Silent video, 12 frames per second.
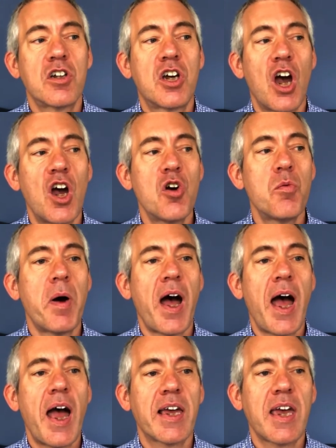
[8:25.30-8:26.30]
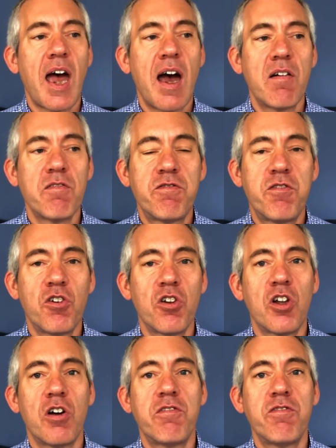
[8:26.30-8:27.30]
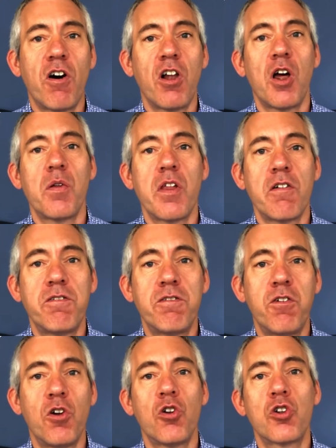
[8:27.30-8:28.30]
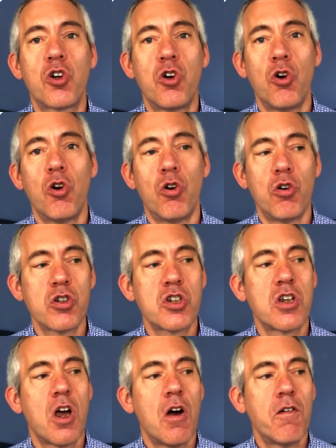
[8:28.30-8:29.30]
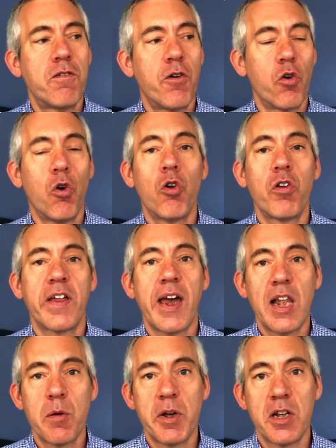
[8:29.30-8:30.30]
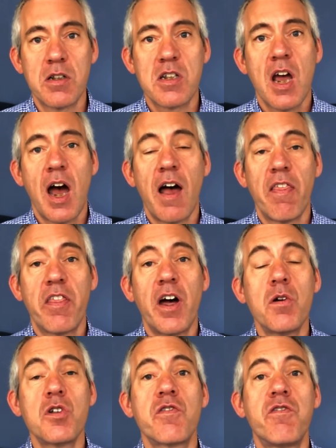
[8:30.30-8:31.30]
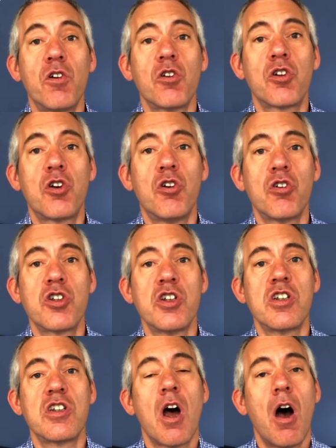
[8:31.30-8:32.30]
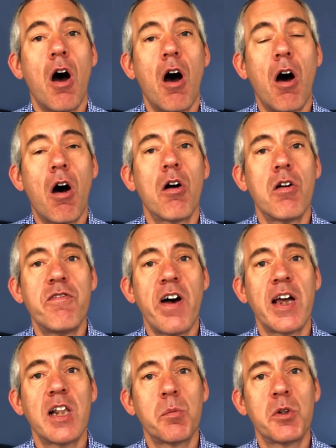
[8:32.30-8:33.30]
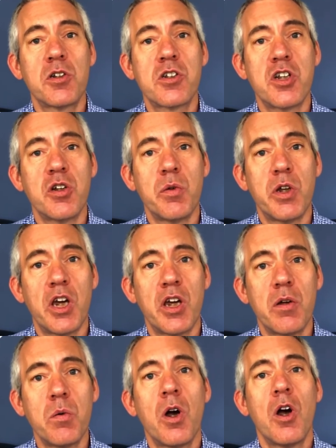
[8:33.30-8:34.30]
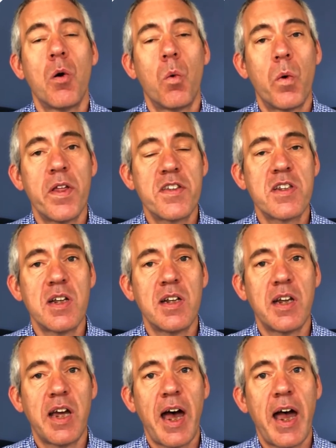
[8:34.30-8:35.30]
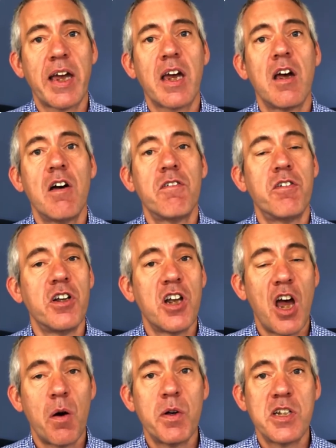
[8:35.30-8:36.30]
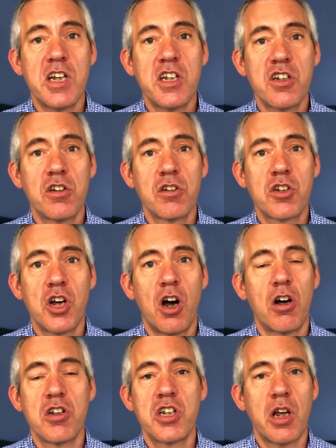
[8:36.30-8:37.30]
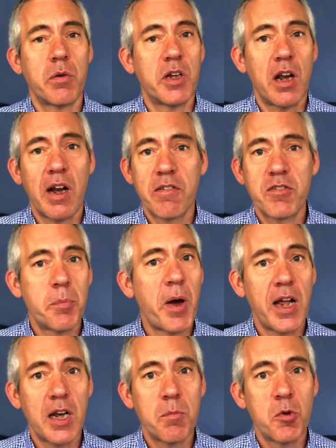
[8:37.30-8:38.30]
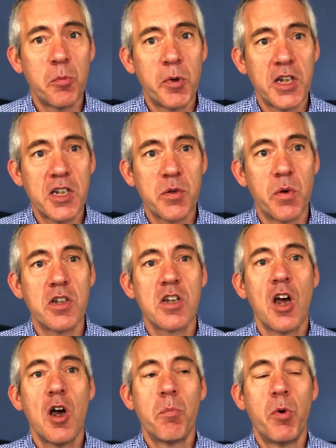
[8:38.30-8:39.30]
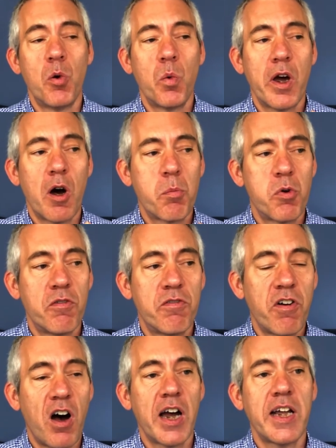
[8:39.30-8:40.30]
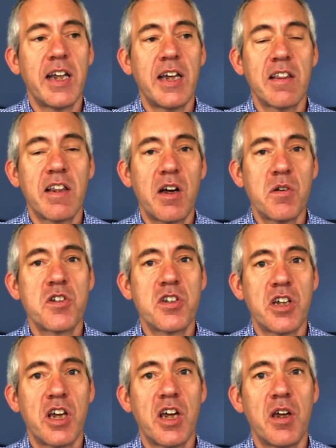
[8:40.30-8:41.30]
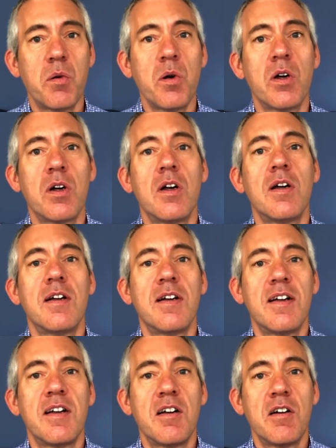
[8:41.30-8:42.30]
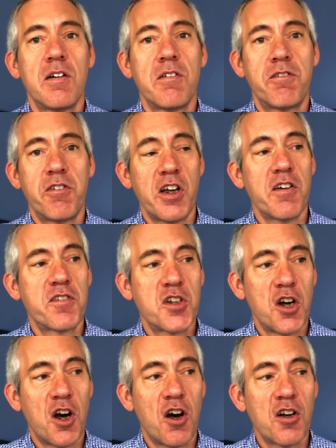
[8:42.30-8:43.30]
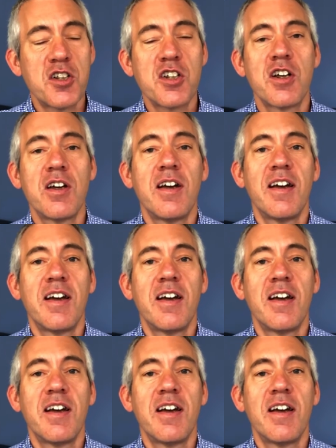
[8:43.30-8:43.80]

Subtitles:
go back and follow the full course for all the elements. And those full courses are available to you with Zindiac for no additional charge. So you don't have to pay any more money to us, but we are providing those to you free of charge,